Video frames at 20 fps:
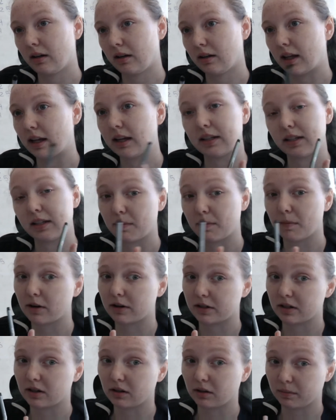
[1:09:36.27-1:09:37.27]
That is a
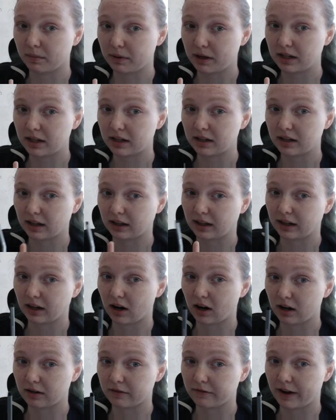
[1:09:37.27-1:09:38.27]
personal opinion, not like a
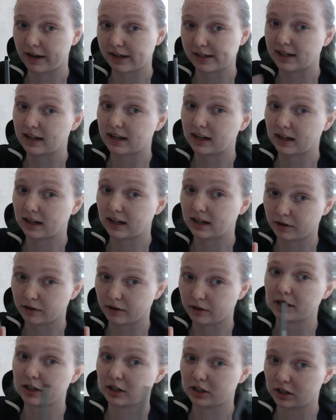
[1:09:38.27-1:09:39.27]
hard and fast thing, and
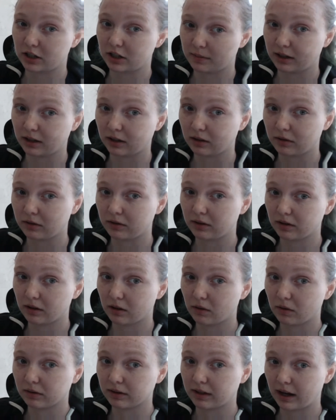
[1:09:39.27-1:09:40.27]
everybody should have been included the
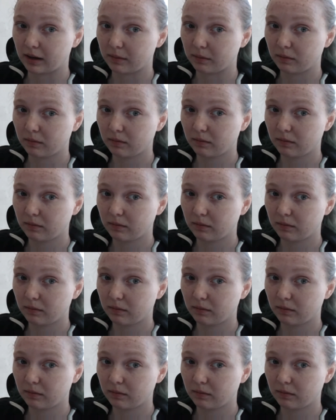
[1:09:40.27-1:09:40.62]
whole time.